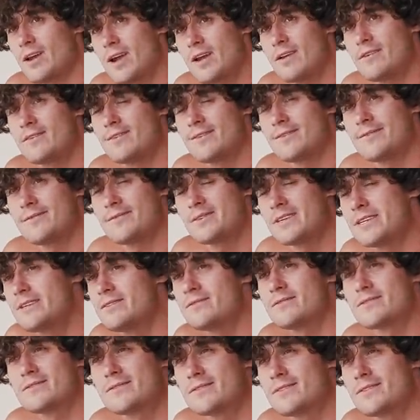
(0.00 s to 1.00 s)
right?
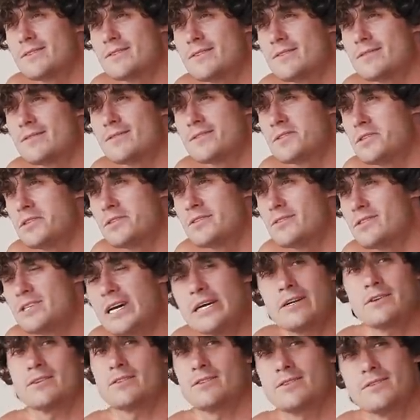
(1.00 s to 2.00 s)
Didn't, didn't
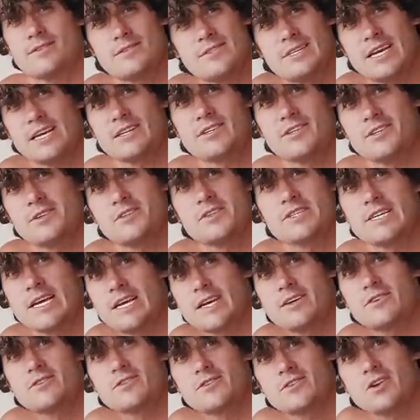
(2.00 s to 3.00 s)
Jados text you
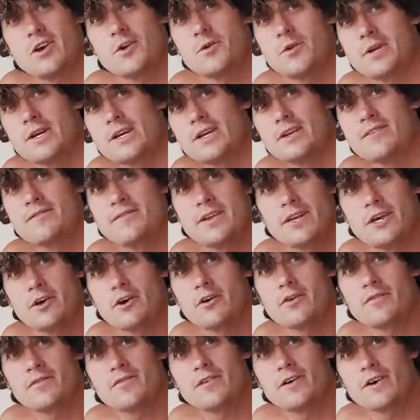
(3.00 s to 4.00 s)
saying, does Owen need a
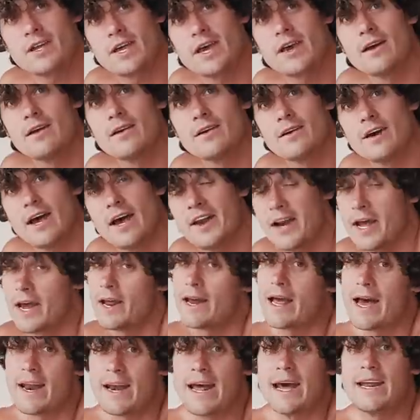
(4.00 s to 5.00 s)
videographer, yeah? And, yeah.
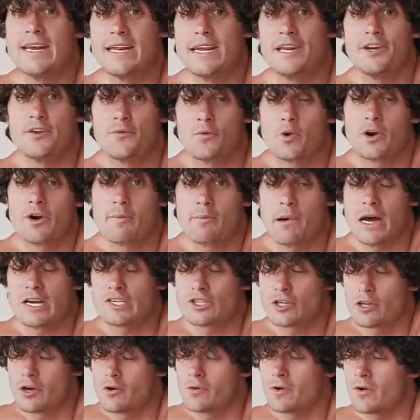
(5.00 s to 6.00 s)
and and I needed one in
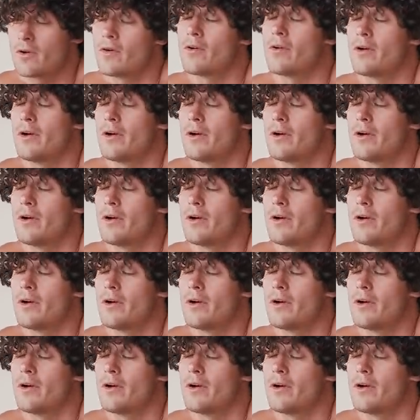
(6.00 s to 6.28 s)
Barcelona,